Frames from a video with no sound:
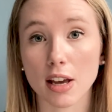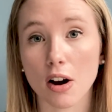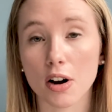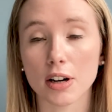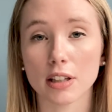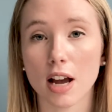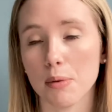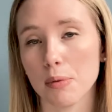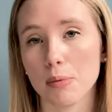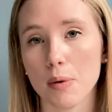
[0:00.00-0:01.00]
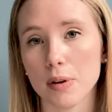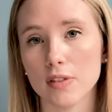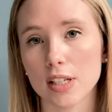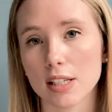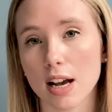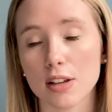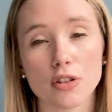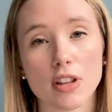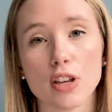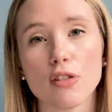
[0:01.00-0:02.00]
are in line with what we've discussed or
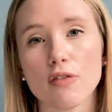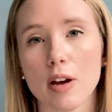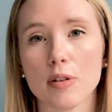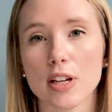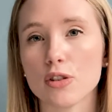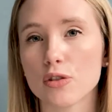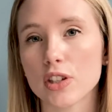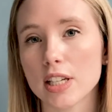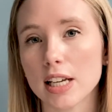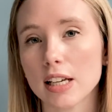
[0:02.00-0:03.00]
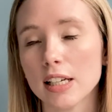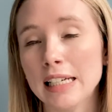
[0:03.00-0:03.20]
that you found interesting,